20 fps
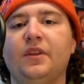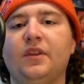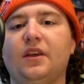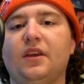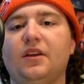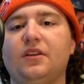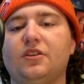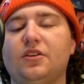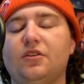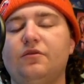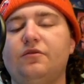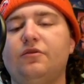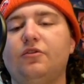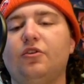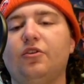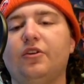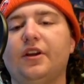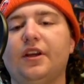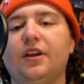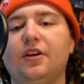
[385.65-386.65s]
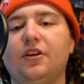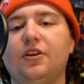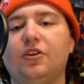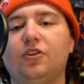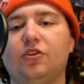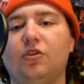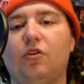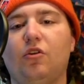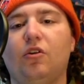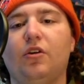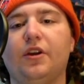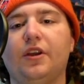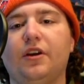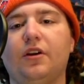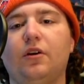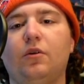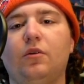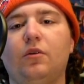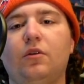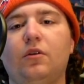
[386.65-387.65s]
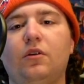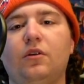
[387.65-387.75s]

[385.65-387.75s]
it's converting your audio